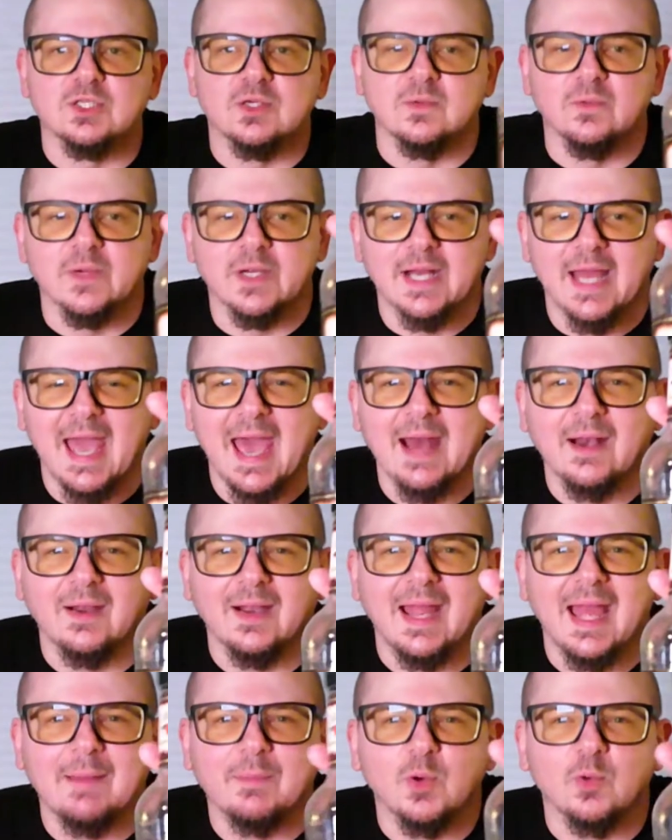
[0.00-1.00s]
we're going to add our
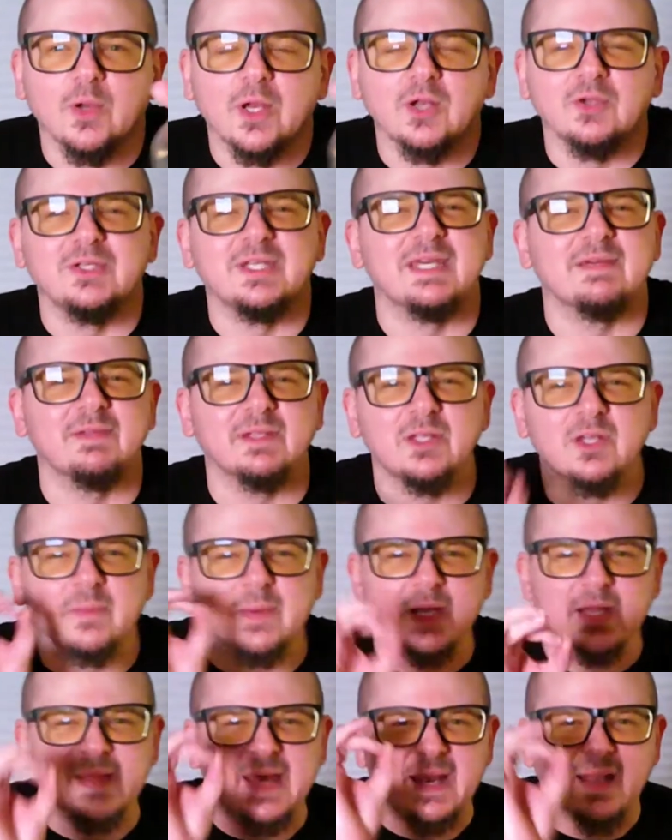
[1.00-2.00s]
Amaretto to give a little
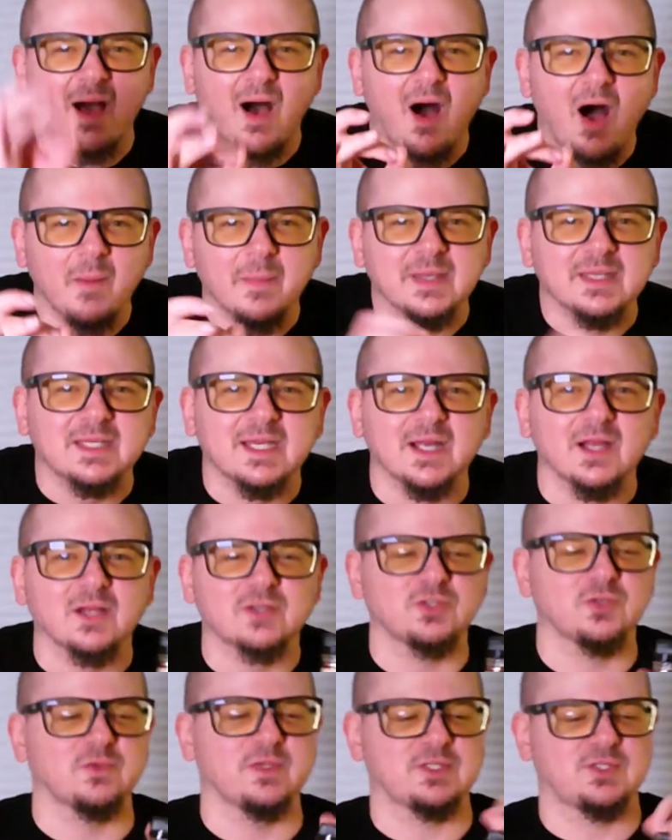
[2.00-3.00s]
bit of that almond
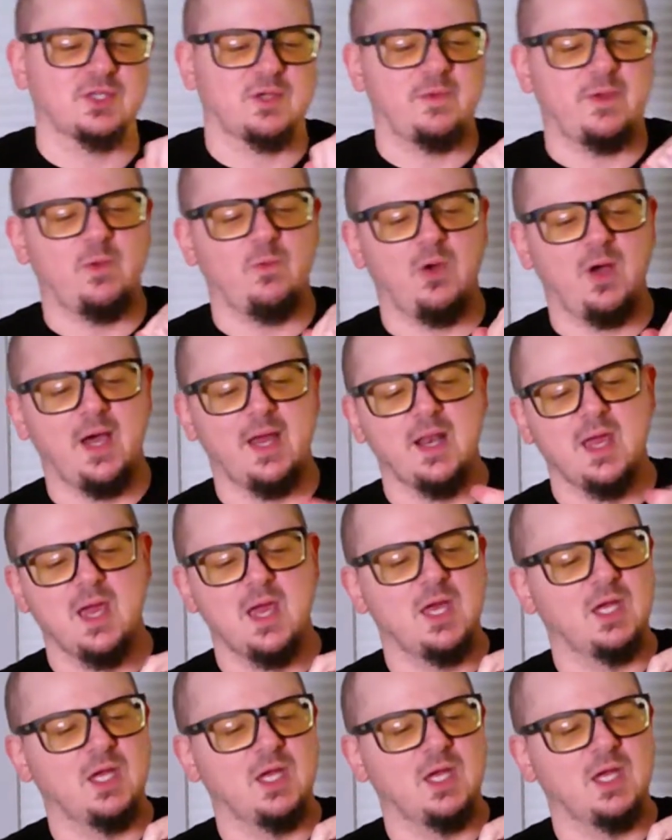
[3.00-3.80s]
characteristic we want.